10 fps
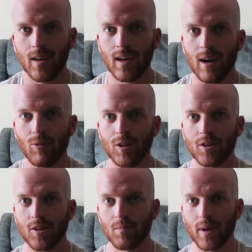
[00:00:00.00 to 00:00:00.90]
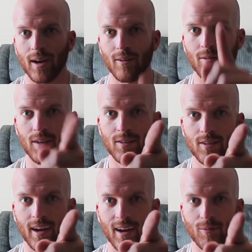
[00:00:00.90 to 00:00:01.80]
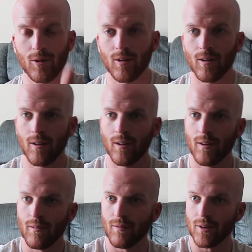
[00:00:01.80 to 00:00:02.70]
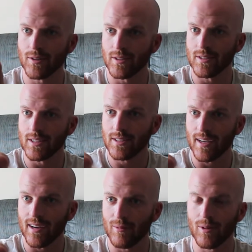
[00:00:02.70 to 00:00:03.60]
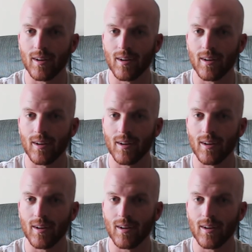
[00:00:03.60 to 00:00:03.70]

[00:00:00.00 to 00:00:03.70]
I wanted to compare this camera versus this camera.